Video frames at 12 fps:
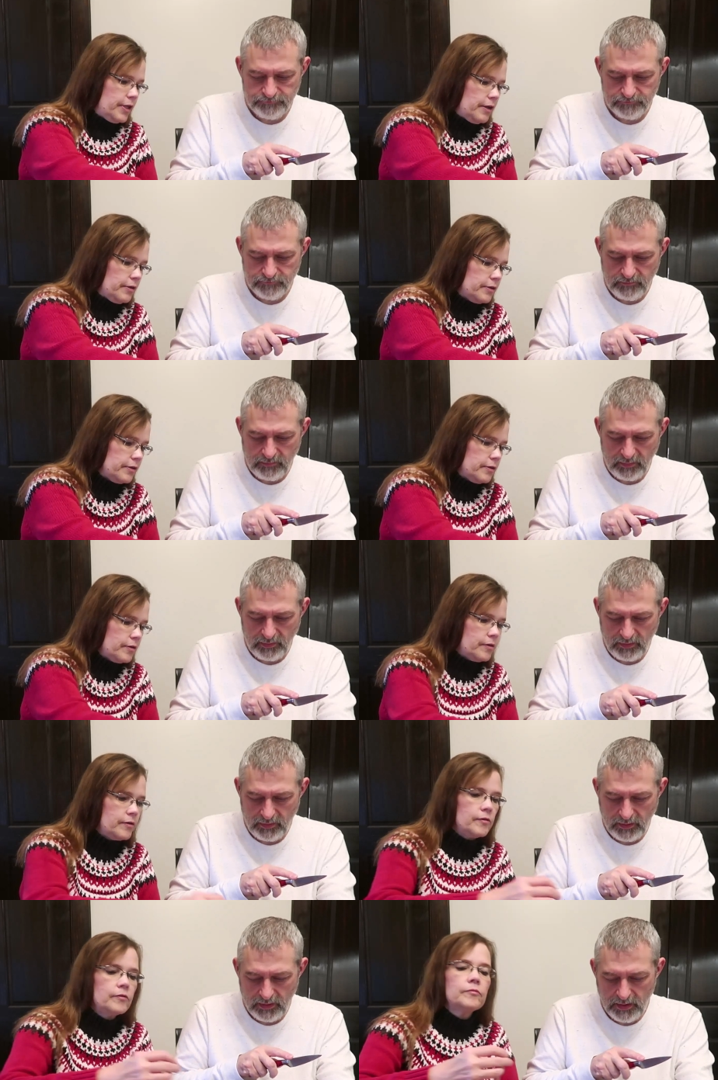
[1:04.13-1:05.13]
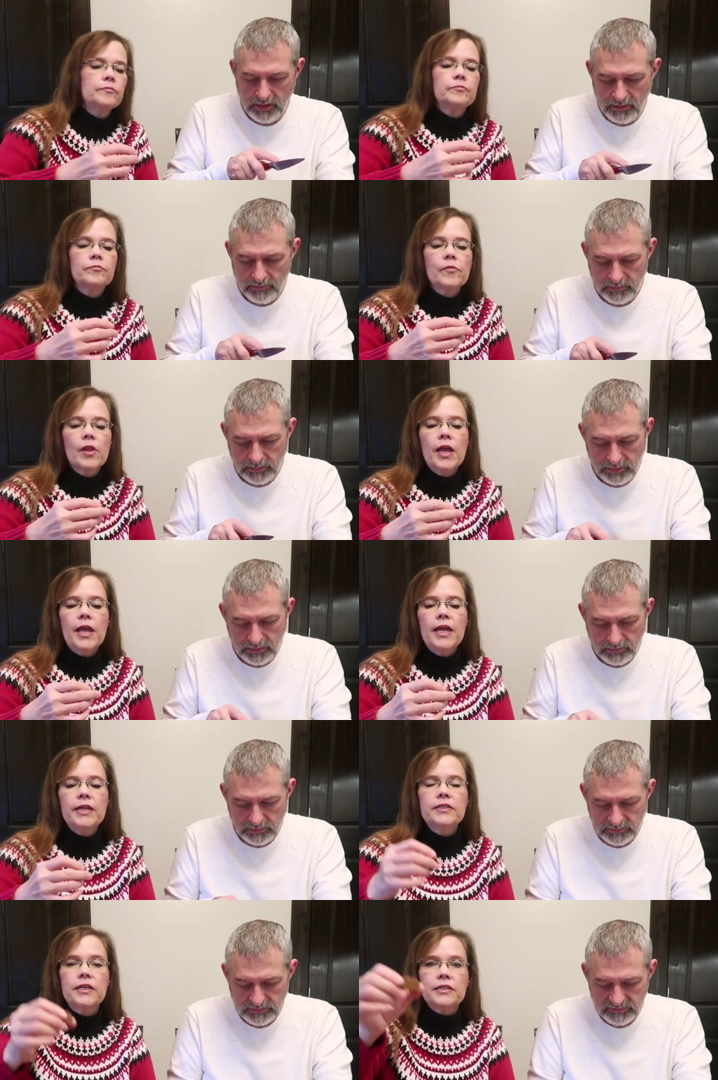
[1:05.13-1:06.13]
Speaker 1: yeah.
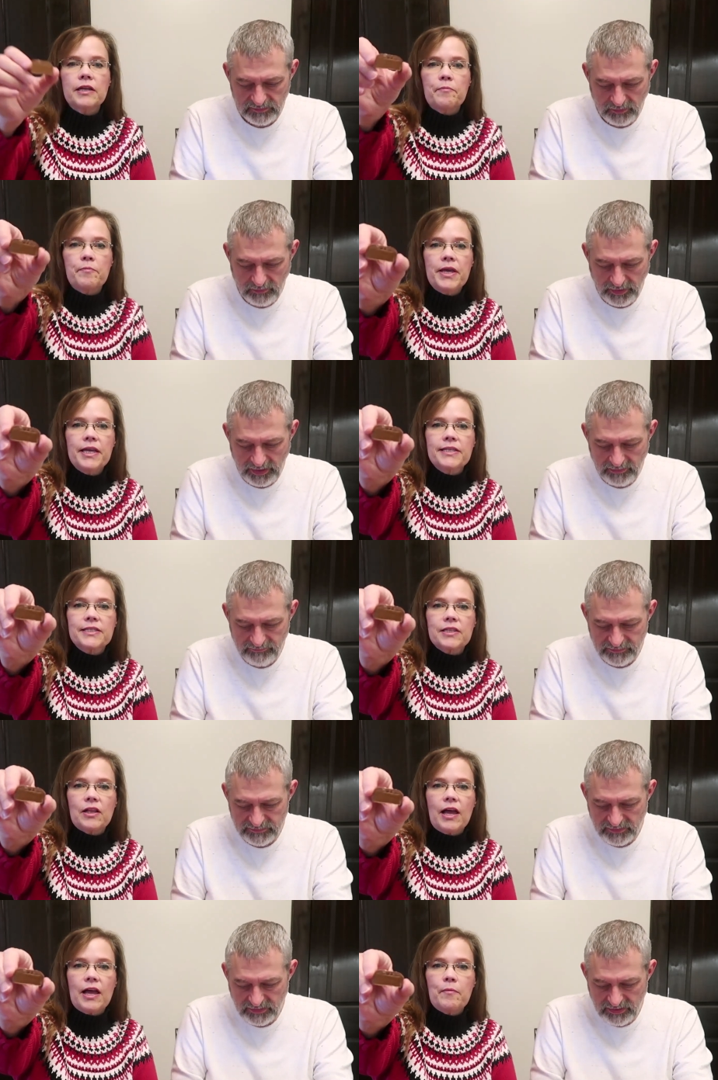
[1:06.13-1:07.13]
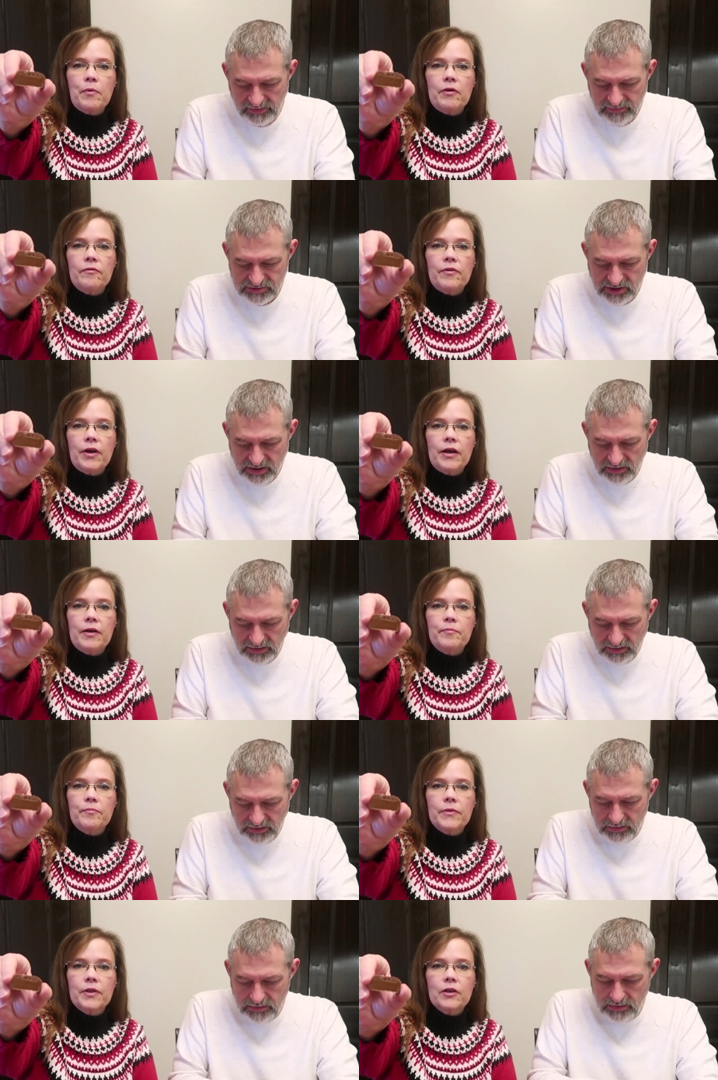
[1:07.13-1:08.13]
It is a big slab of
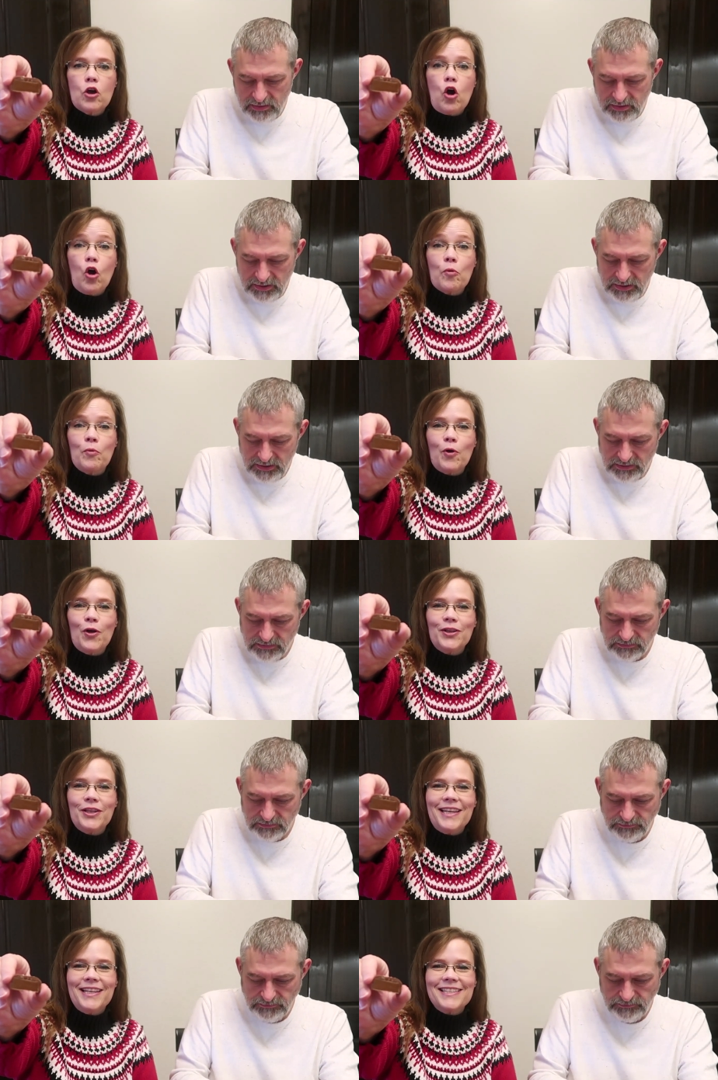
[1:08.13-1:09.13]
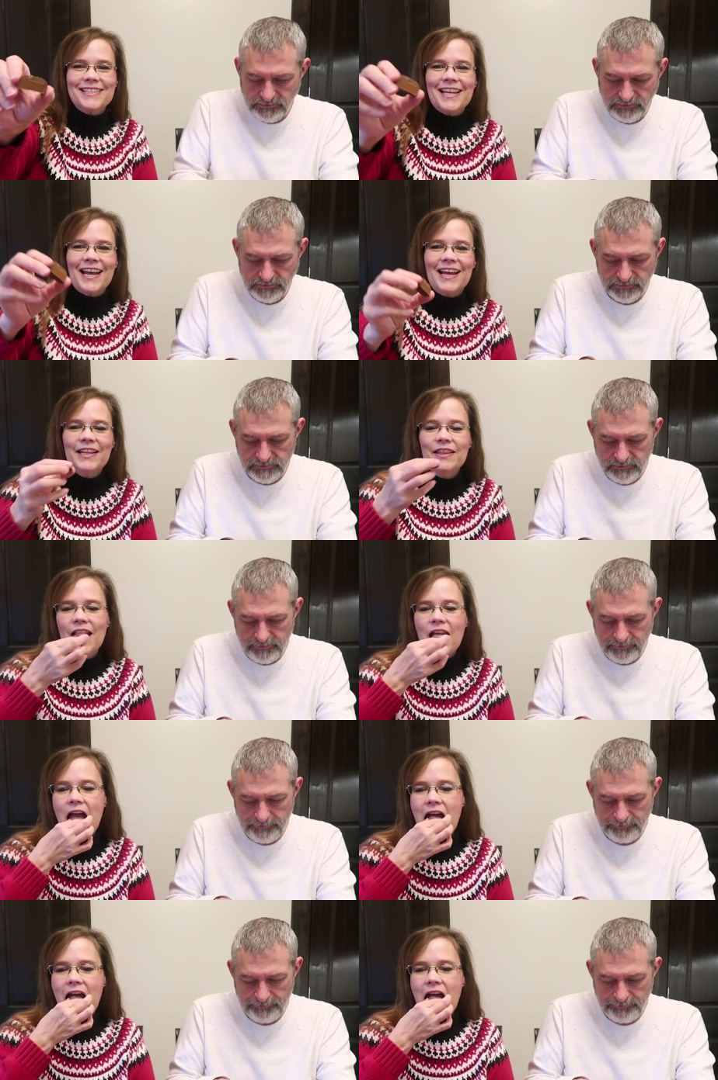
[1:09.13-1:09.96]
um, caramel on the inside.